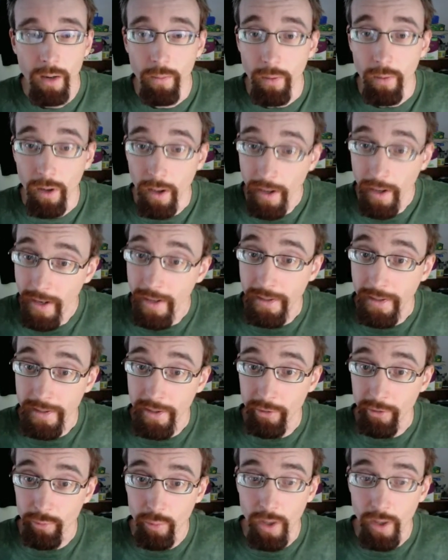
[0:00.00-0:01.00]
Well, hey,
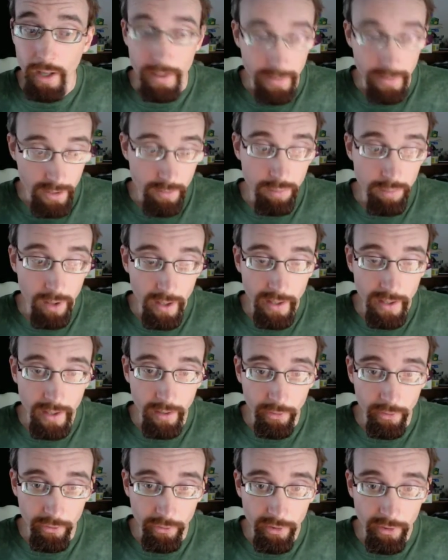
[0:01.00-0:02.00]
guess what? You plug
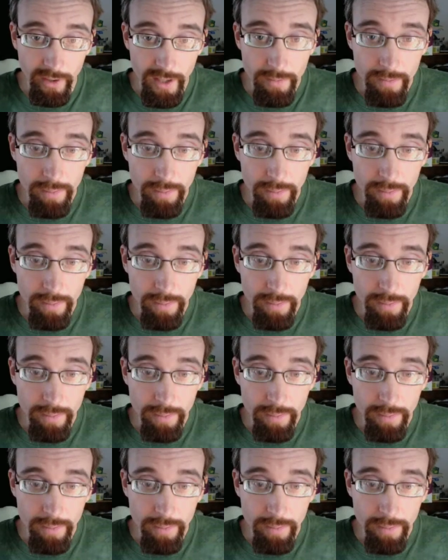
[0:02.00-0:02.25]
in a CD